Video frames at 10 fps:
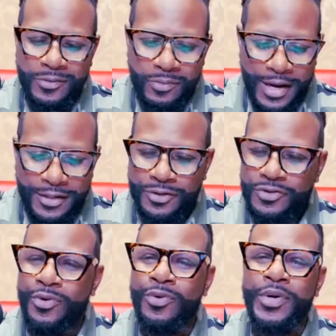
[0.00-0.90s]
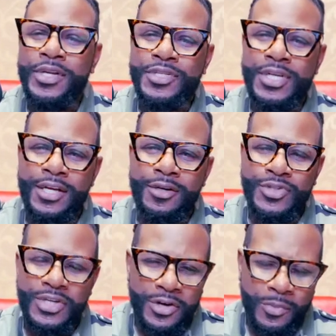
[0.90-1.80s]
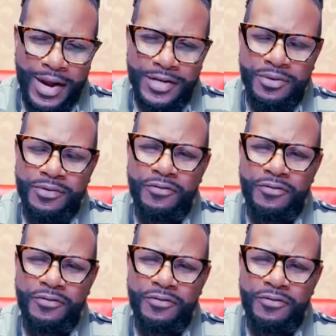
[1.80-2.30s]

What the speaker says: Pastor Troy Wynn Sr., Senior Pastor of the